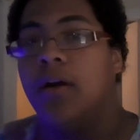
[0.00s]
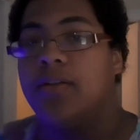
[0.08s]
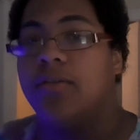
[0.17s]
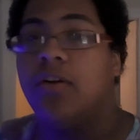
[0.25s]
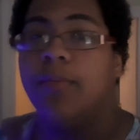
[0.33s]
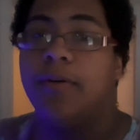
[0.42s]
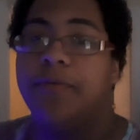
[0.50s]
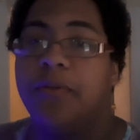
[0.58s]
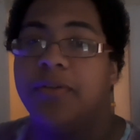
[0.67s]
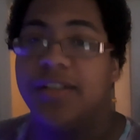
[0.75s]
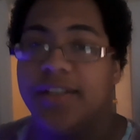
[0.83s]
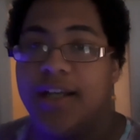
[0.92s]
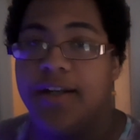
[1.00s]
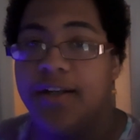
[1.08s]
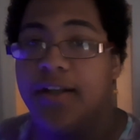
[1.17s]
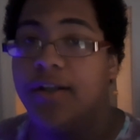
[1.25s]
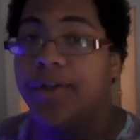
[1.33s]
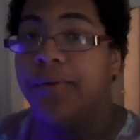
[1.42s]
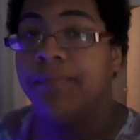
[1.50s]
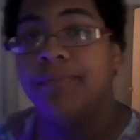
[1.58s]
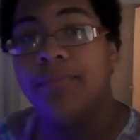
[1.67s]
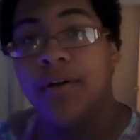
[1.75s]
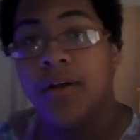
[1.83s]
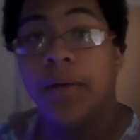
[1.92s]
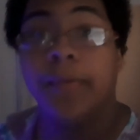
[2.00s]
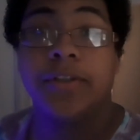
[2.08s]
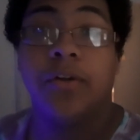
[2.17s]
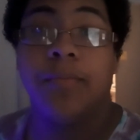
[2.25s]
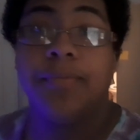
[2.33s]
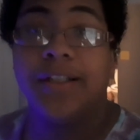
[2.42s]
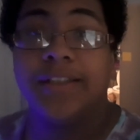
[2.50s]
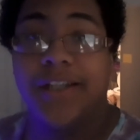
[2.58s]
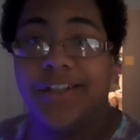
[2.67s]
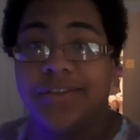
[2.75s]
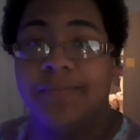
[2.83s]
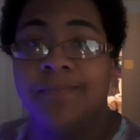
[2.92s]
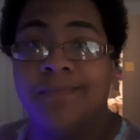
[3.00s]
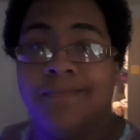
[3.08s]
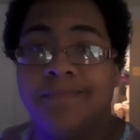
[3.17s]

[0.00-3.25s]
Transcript: Until all my food is set and done, let's go on PlayStation.